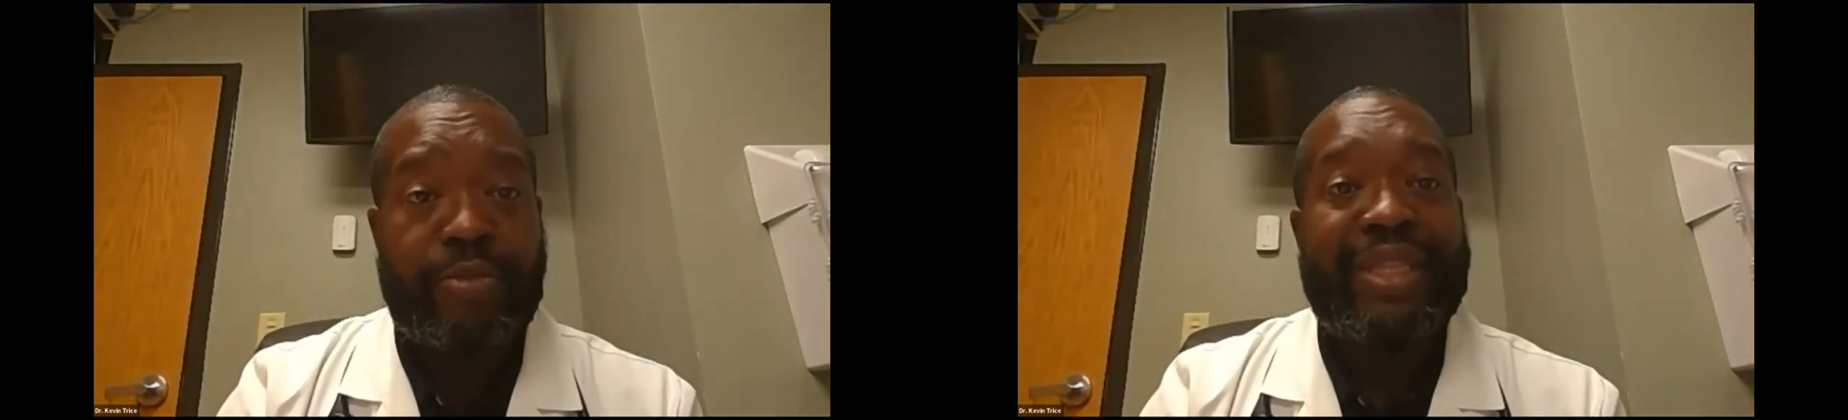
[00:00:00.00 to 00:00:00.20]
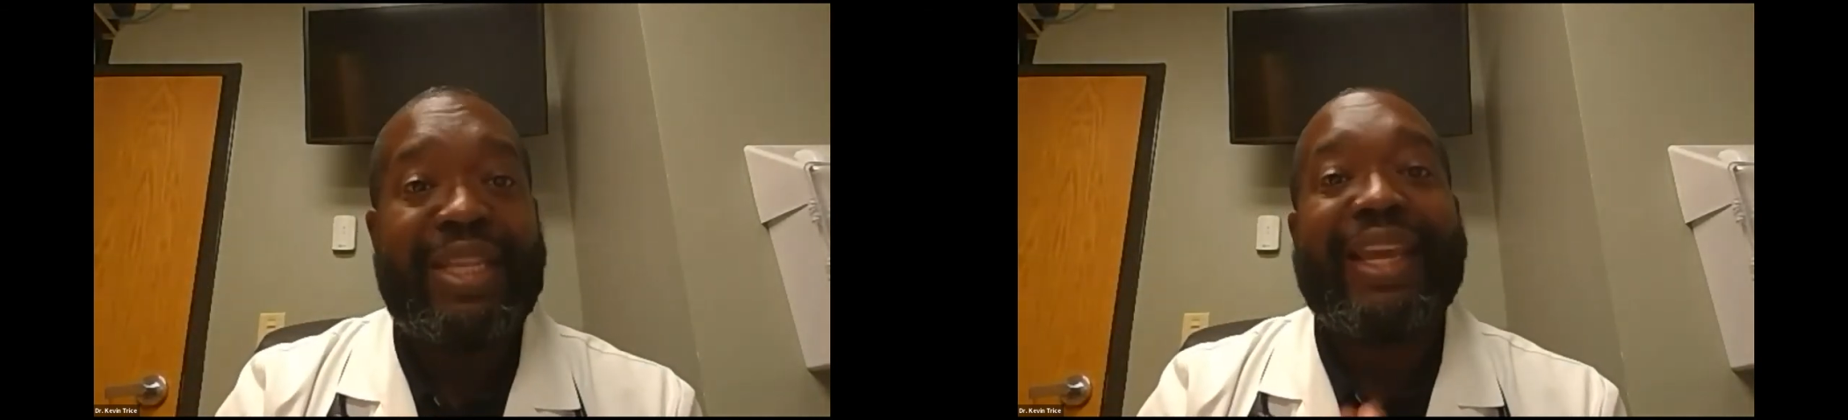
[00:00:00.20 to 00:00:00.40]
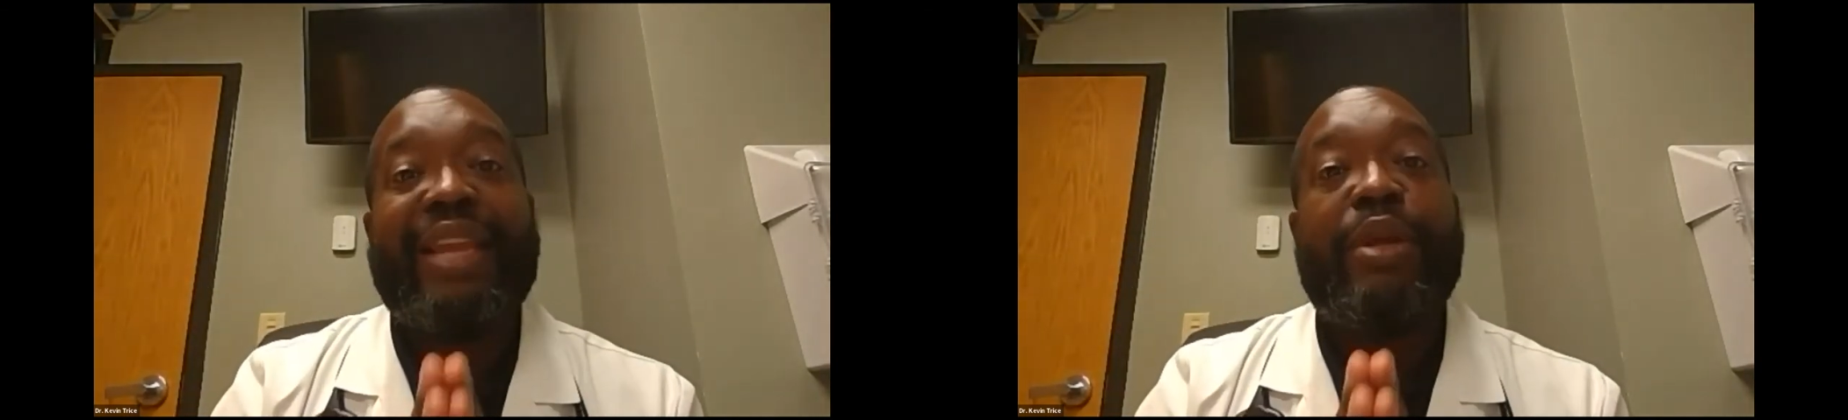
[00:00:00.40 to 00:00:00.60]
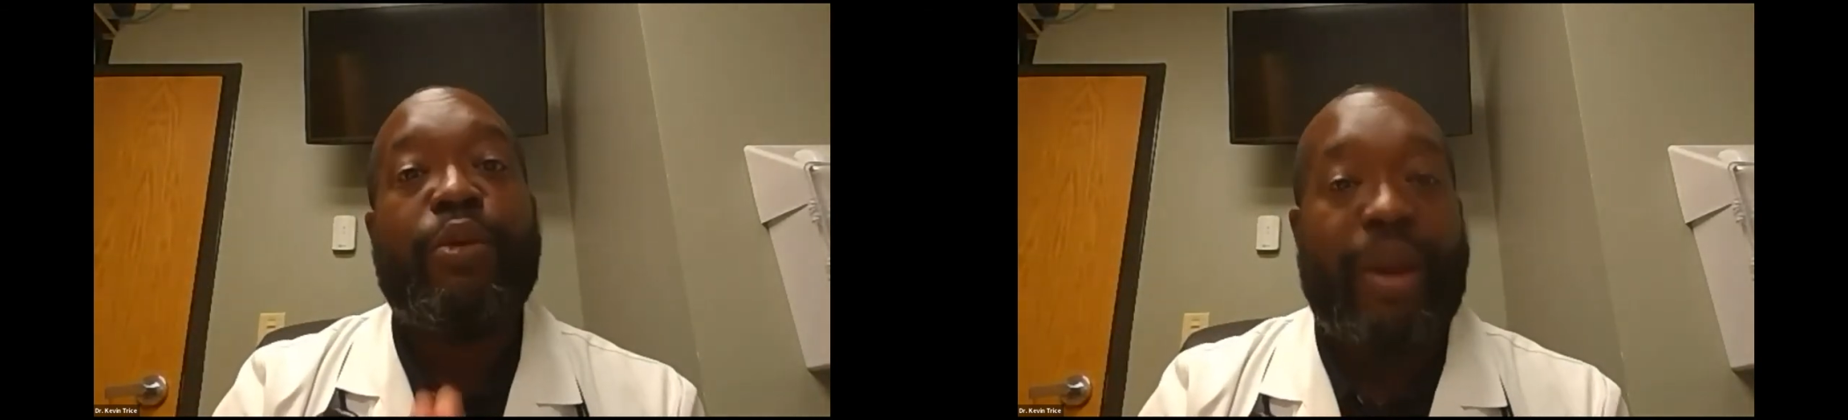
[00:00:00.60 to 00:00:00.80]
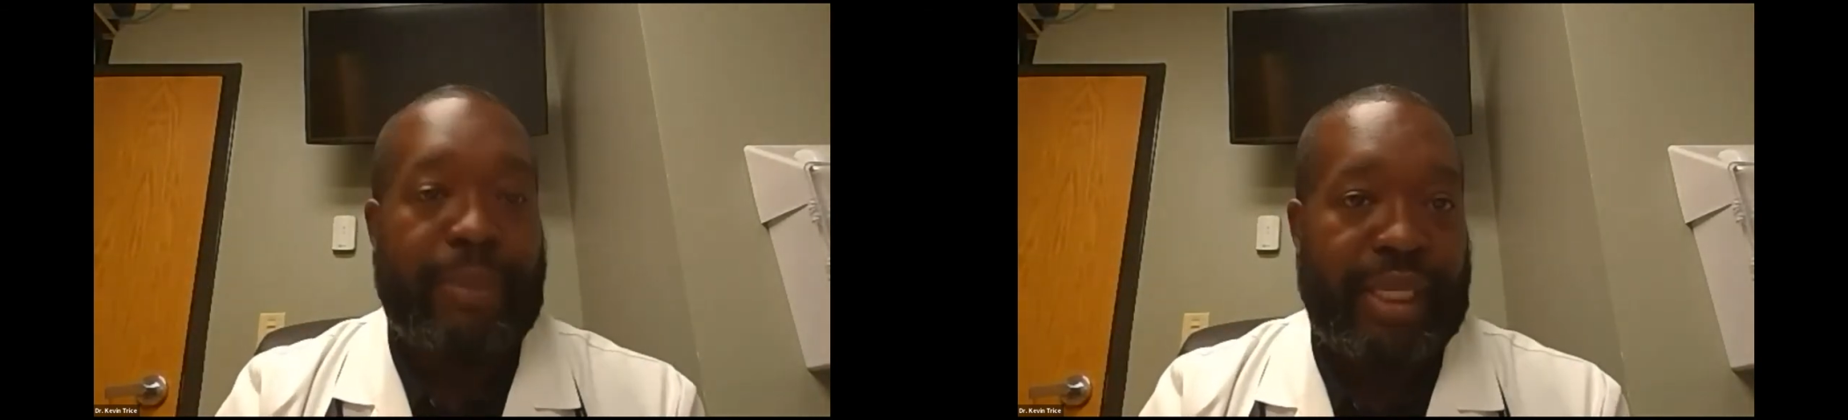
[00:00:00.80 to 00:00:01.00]
but that can be
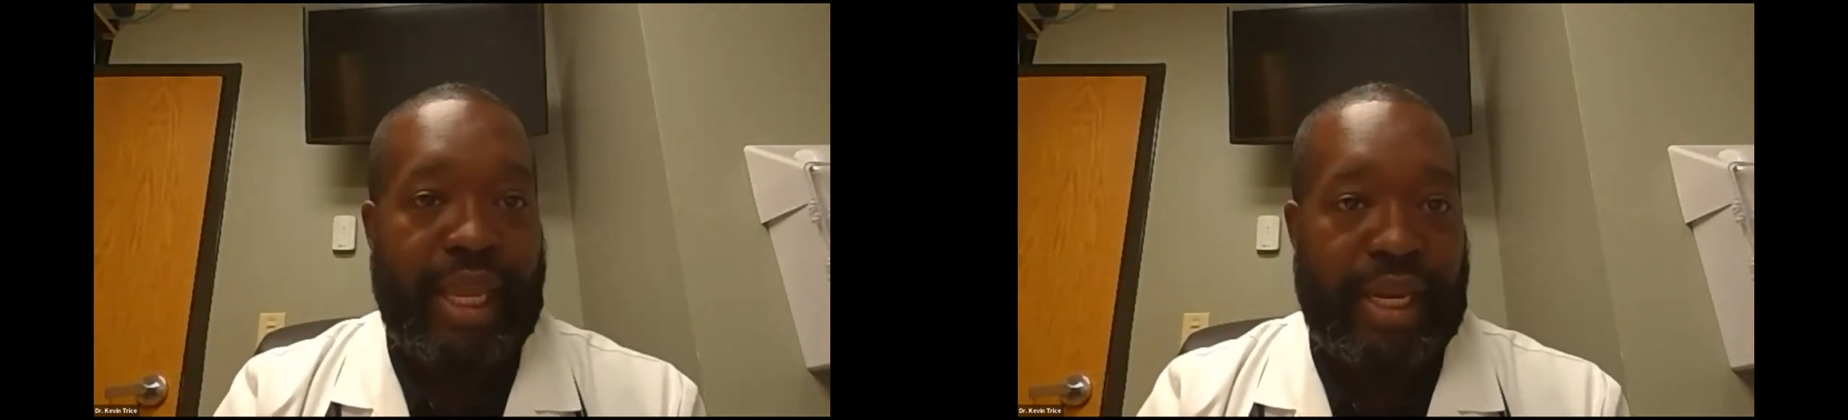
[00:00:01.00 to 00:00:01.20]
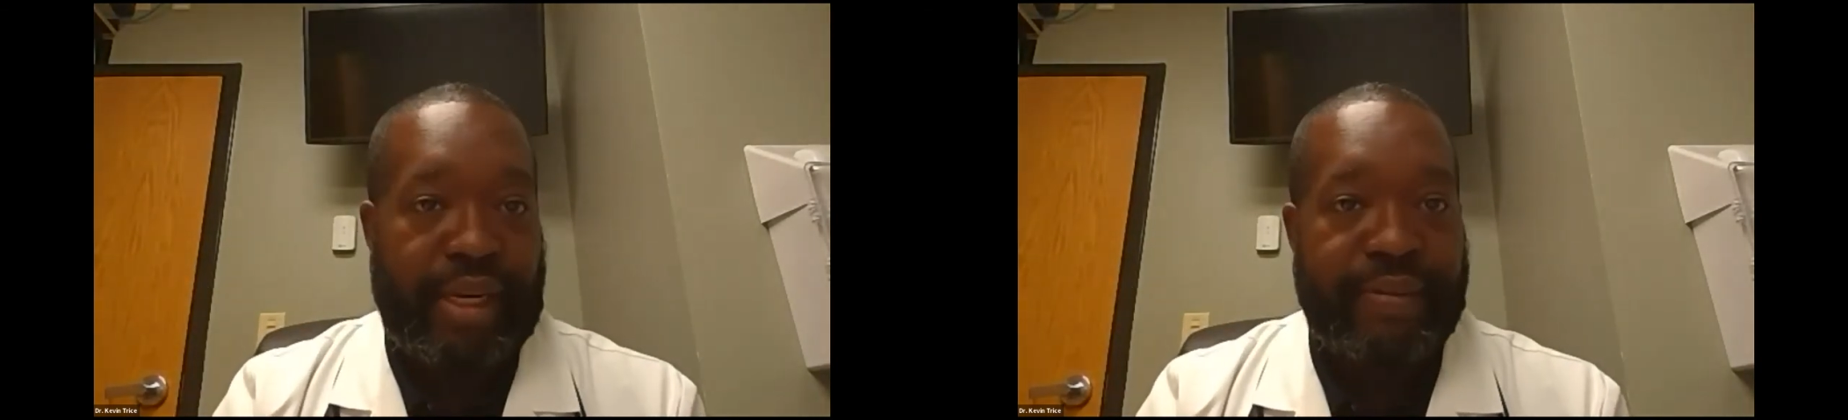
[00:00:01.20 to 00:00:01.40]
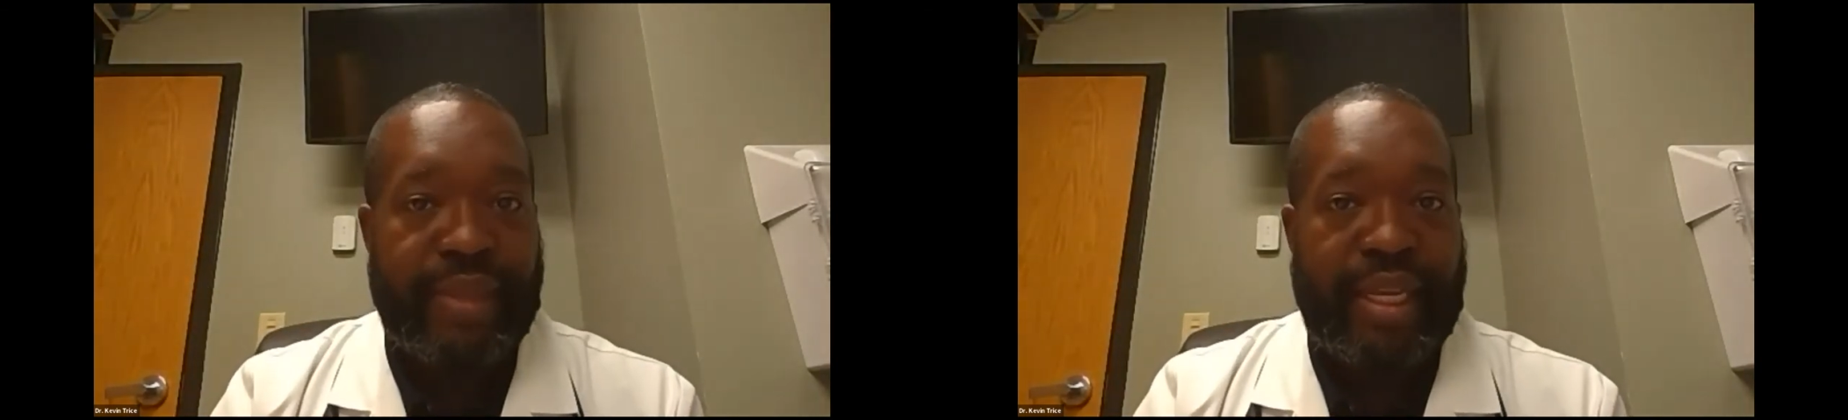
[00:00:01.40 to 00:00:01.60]
replicated.